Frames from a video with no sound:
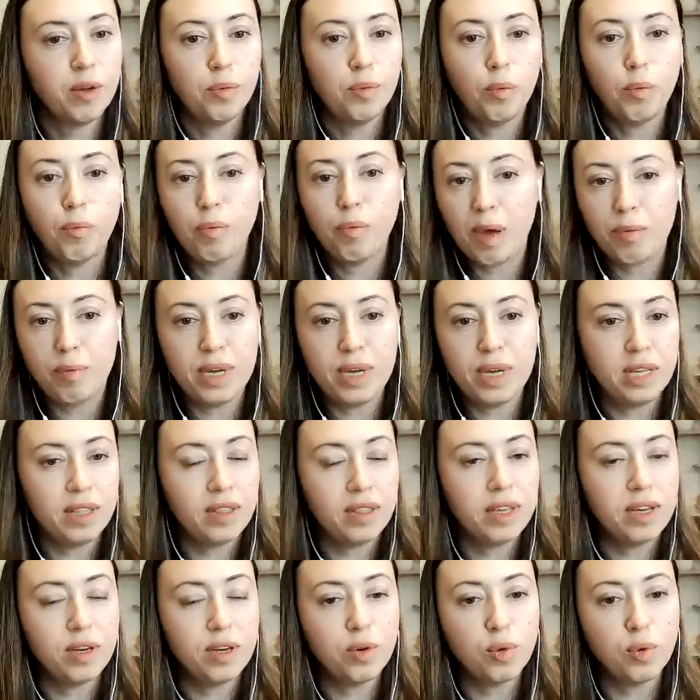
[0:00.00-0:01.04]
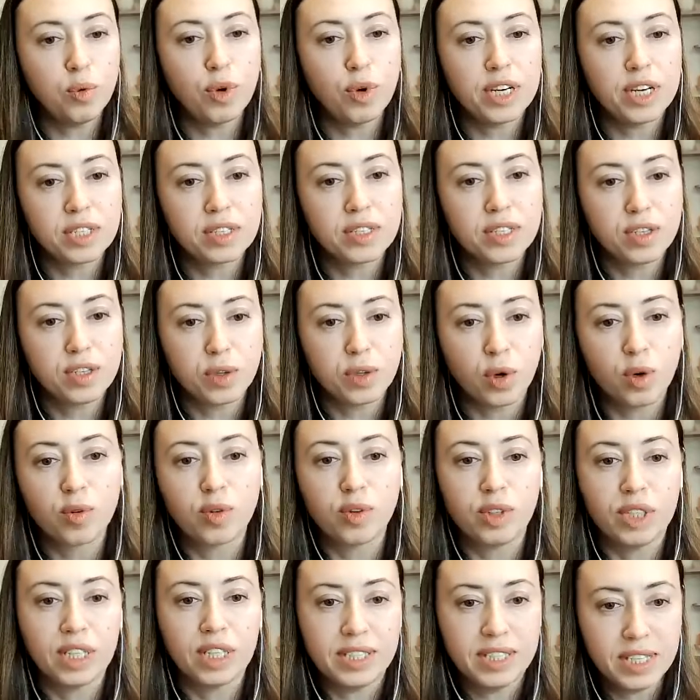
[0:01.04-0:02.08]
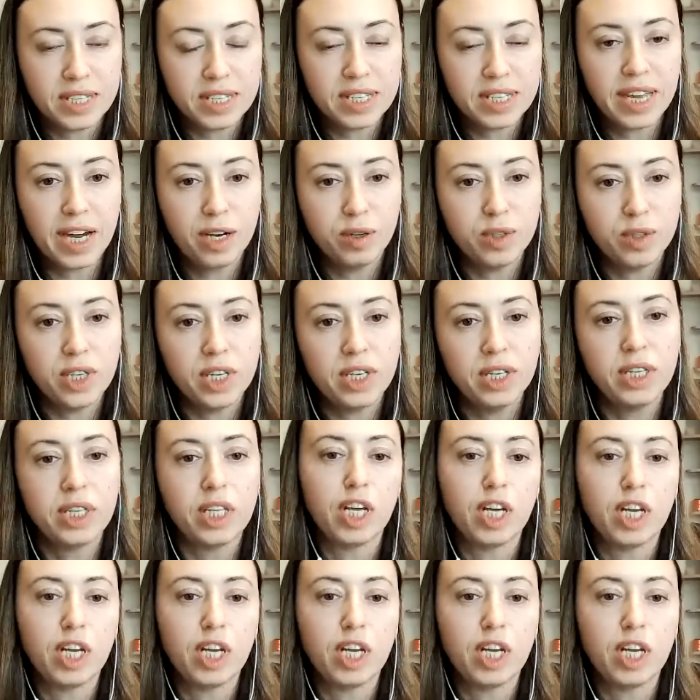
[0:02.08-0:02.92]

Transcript: maybe the risks is overly discounted